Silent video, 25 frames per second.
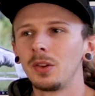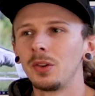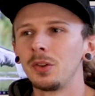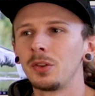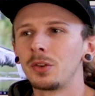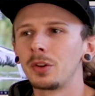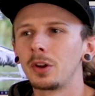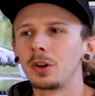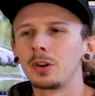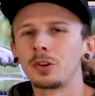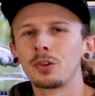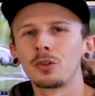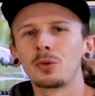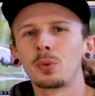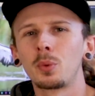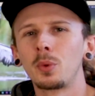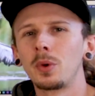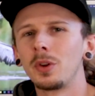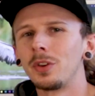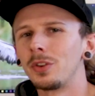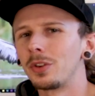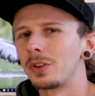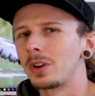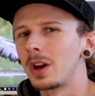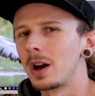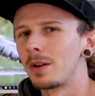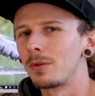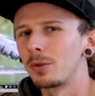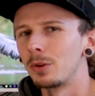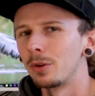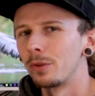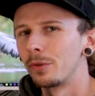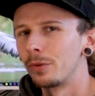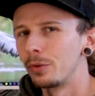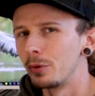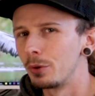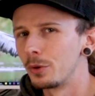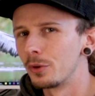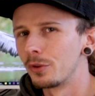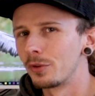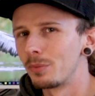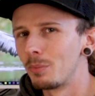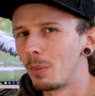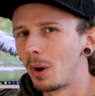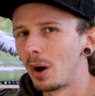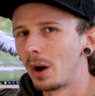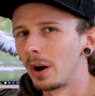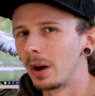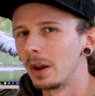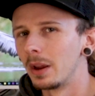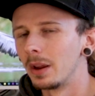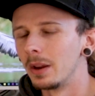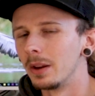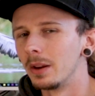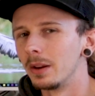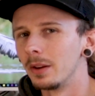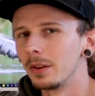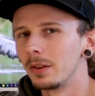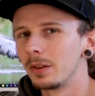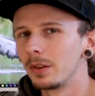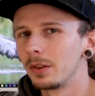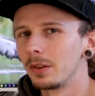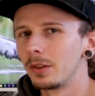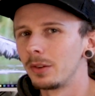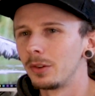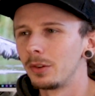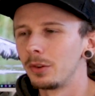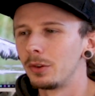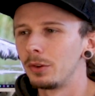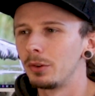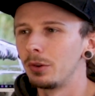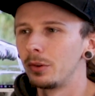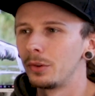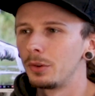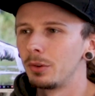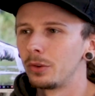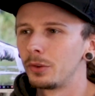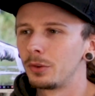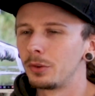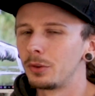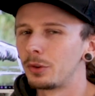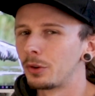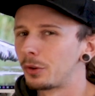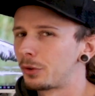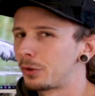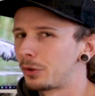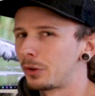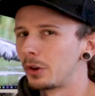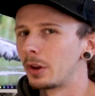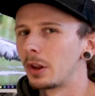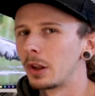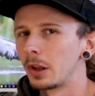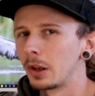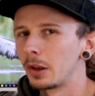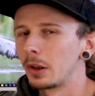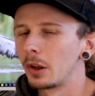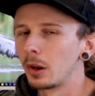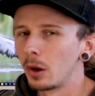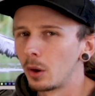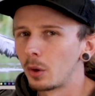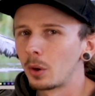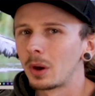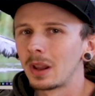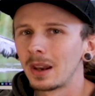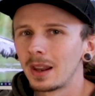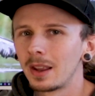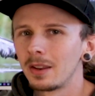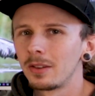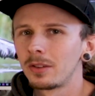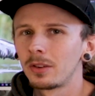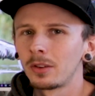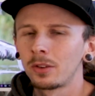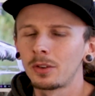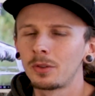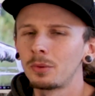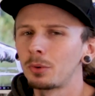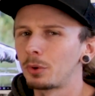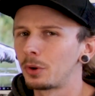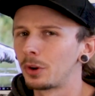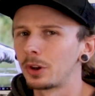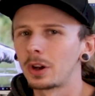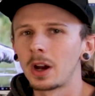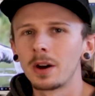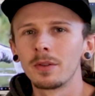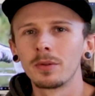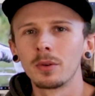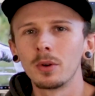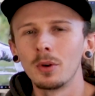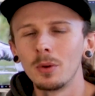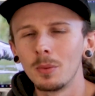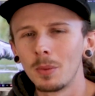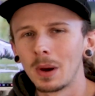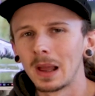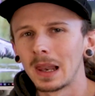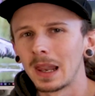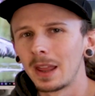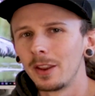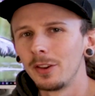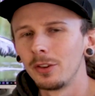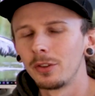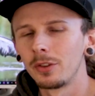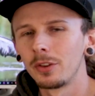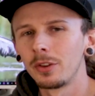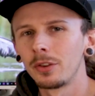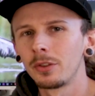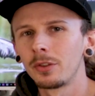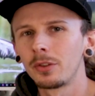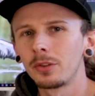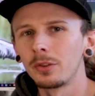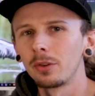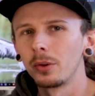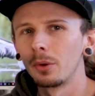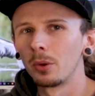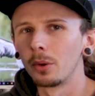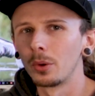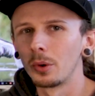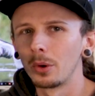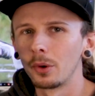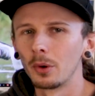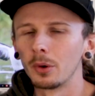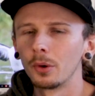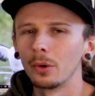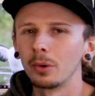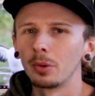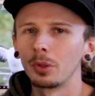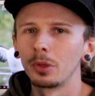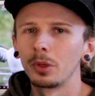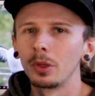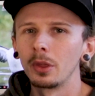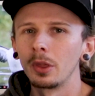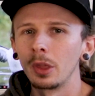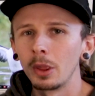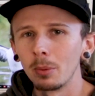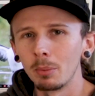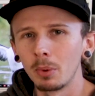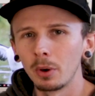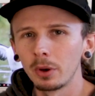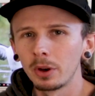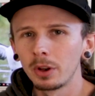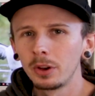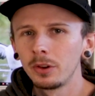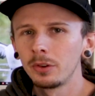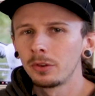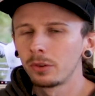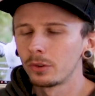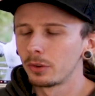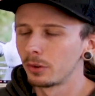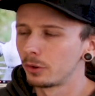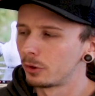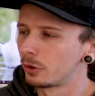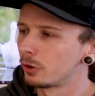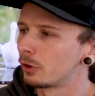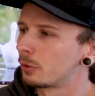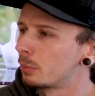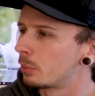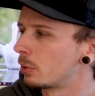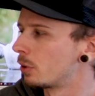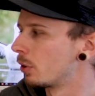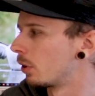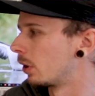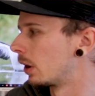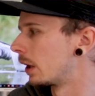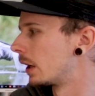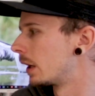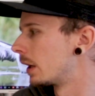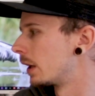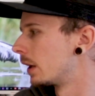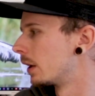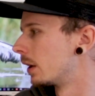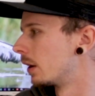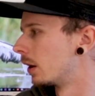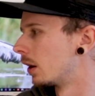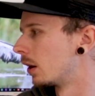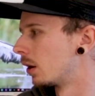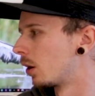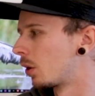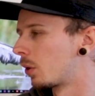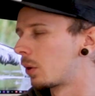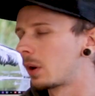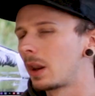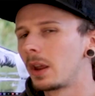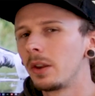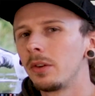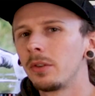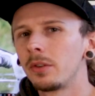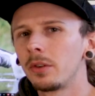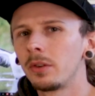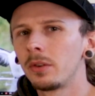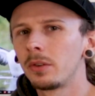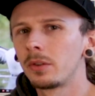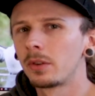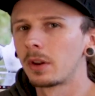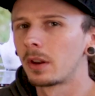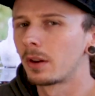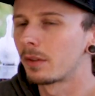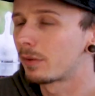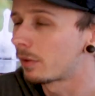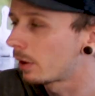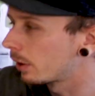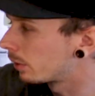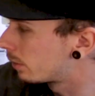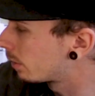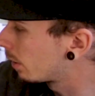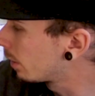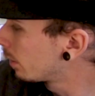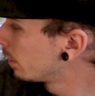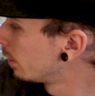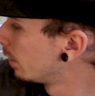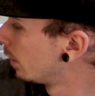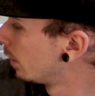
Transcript: So I just wanted to cover a few of my, just the longer lenses. I'm not going to cover all my lenses or the bodies, just purely long lenses, telephoto.